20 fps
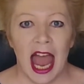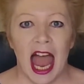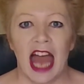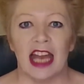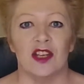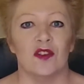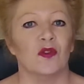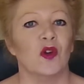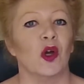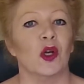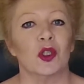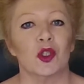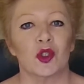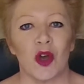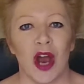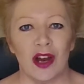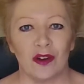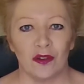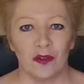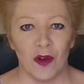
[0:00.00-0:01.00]
And you've got to
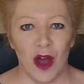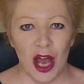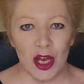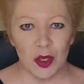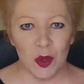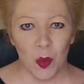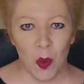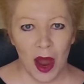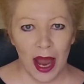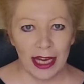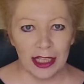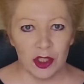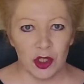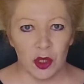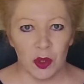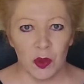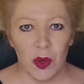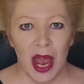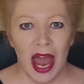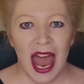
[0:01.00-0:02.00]
try and find a way
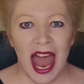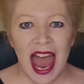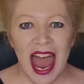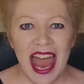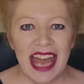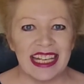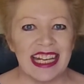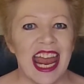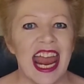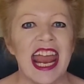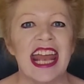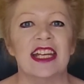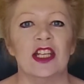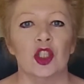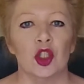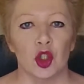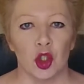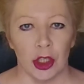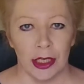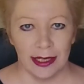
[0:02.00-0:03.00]
to add
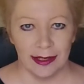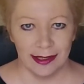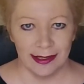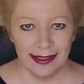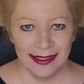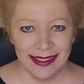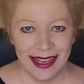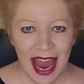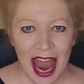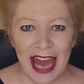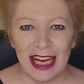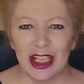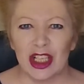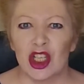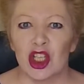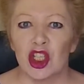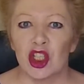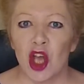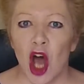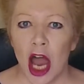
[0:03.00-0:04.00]
energy and
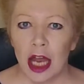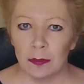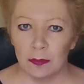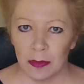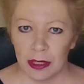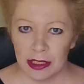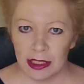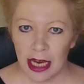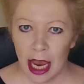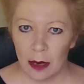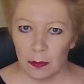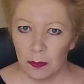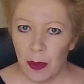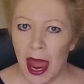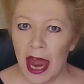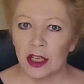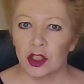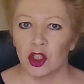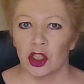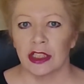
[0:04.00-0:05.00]
excitement and
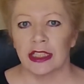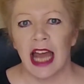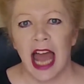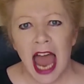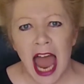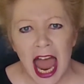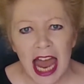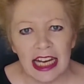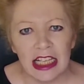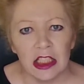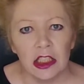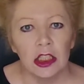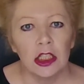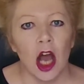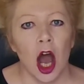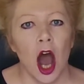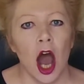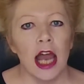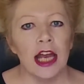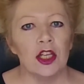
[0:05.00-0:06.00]
passion and
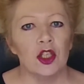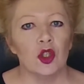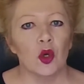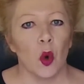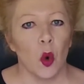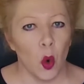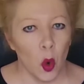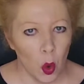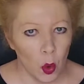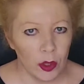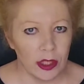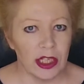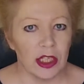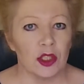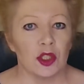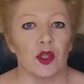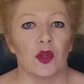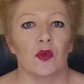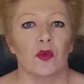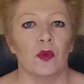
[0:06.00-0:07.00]
guide your
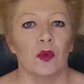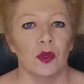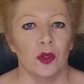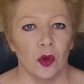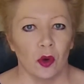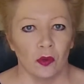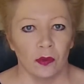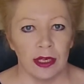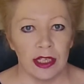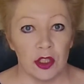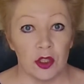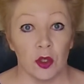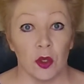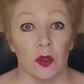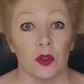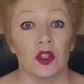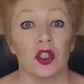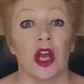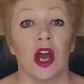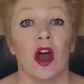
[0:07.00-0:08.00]
audience through your
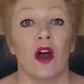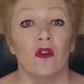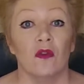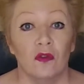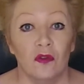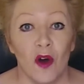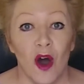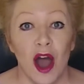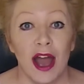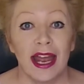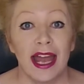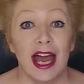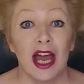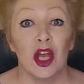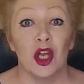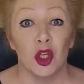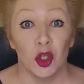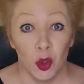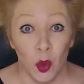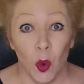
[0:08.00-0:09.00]
research via
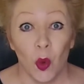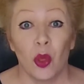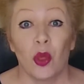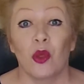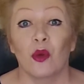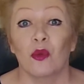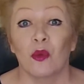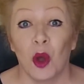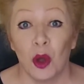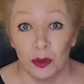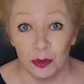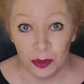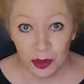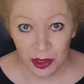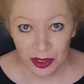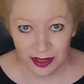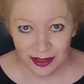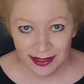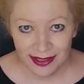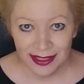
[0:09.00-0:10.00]
your
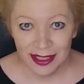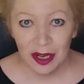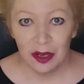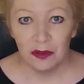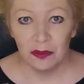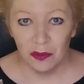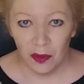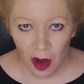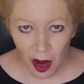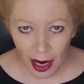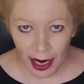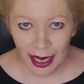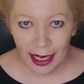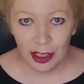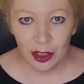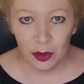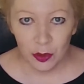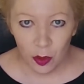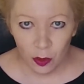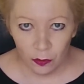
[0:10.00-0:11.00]
throat, via
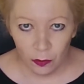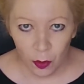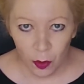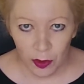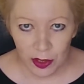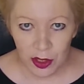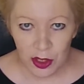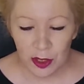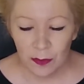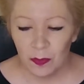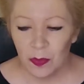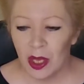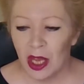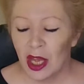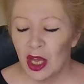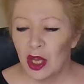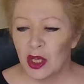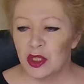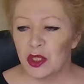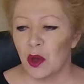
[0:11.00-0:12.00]
your voice.
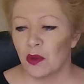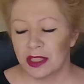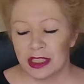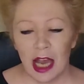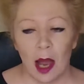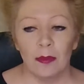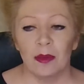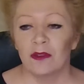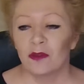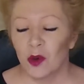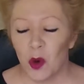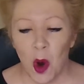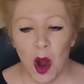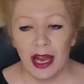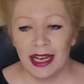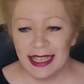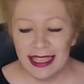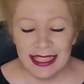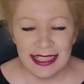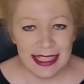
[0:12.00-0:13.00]
So it's a couple of
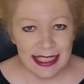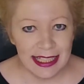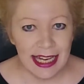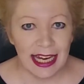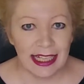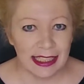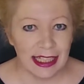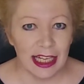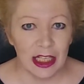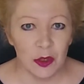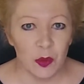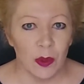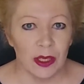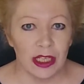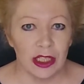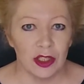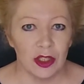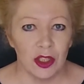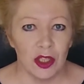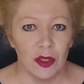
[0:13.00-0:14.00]
quite easy techniques we
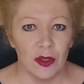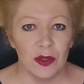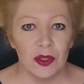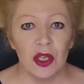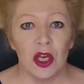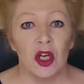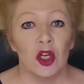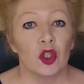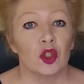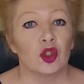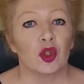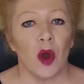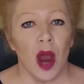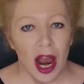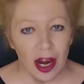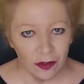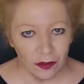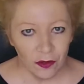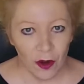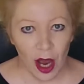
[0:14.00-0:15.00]
can use.
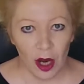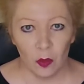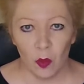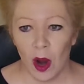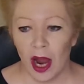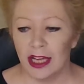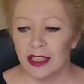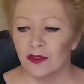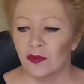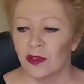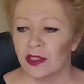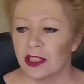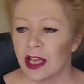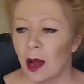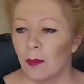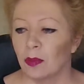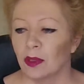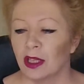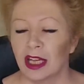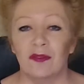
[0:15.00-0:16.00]
Try and find ways, for
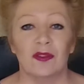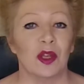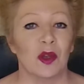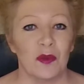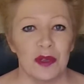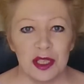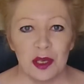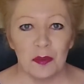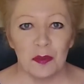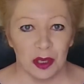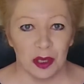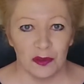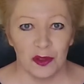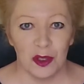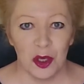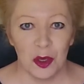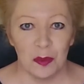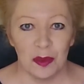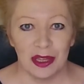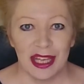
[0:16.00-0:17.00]
example, if there is a bit of
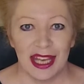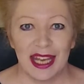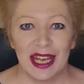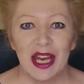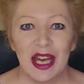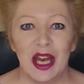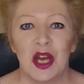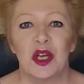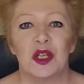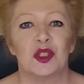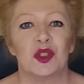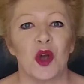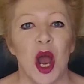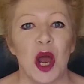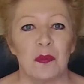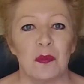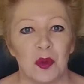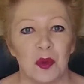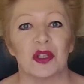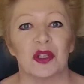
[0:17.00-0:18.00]
humour there, try
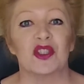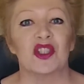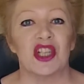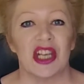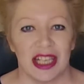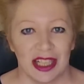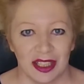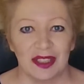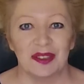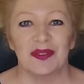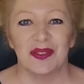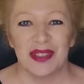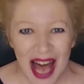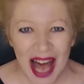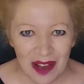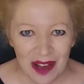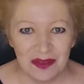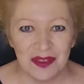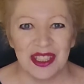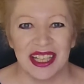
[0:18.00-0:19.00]
and put a tickle of
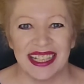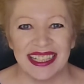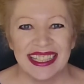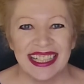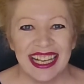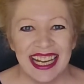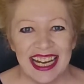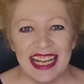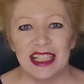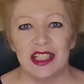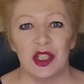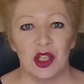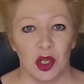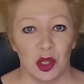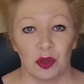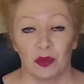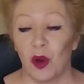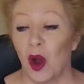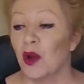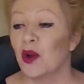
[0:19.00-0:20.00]
laughter into your
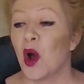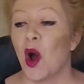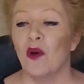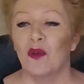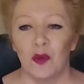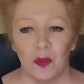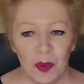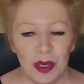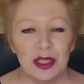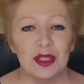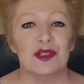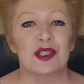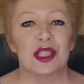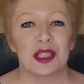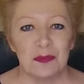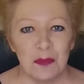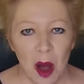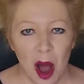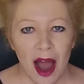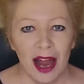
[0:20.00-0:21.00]
throat. Often when you
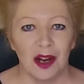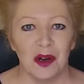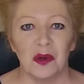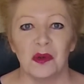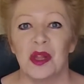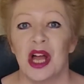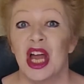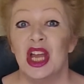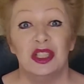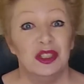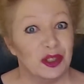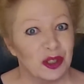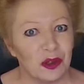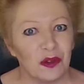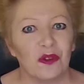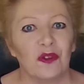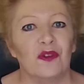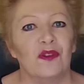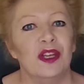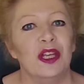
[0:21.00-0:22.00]
smile, you can
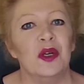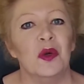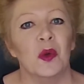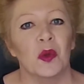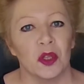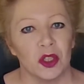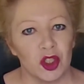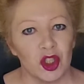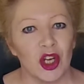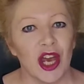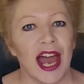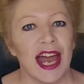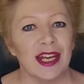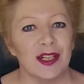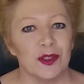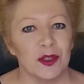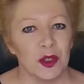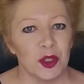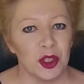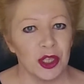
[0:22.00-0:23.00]
feel the
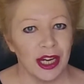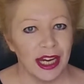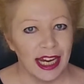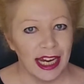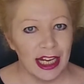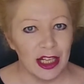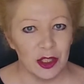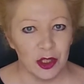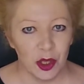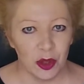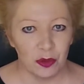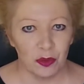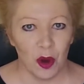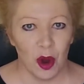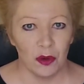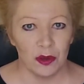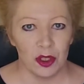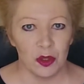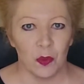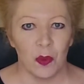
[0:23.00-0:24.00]
change in your
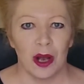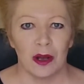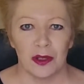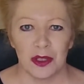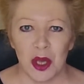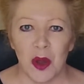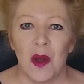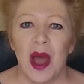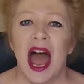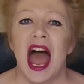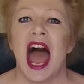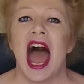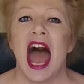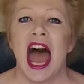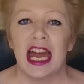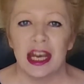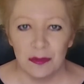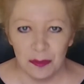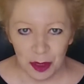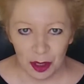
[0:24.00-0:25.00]
throat as well. So
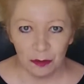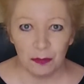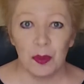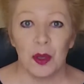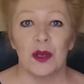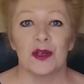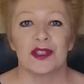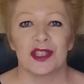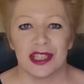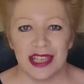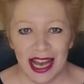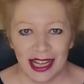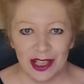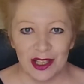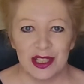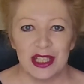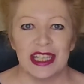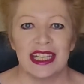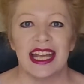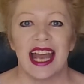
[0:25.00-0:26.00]
add a bit of
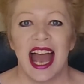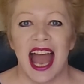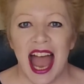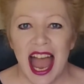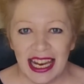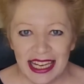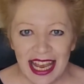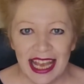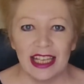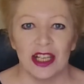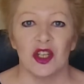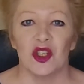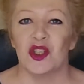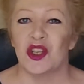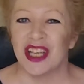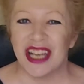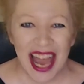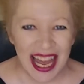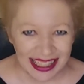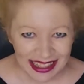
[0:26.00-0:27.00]
personality and
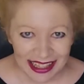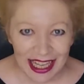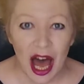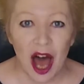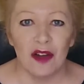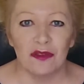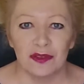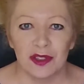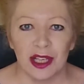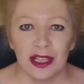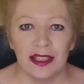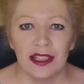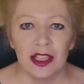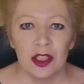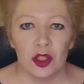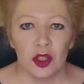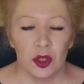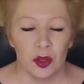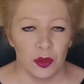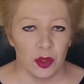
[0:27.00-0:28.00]
energy and laughter
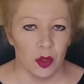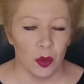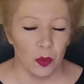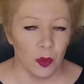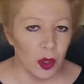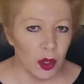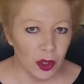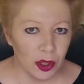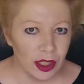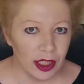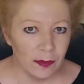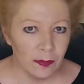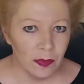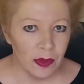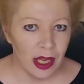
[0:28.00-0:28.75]
to your work.